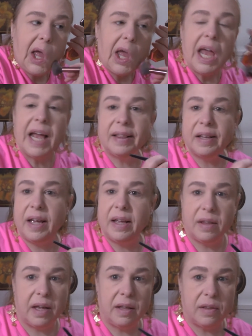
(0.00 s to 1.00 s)
In,
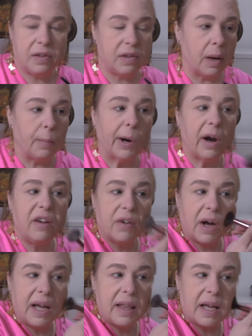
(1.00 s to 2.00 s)
in, in the summer, I
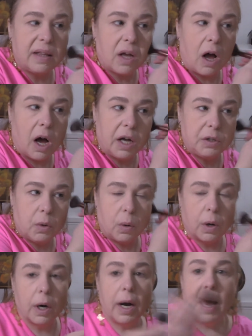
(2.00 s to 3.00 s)
find that the
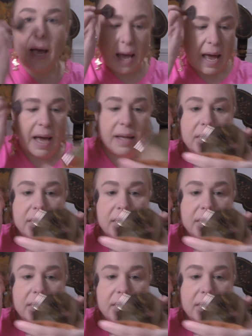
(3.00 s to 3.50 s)
contour adds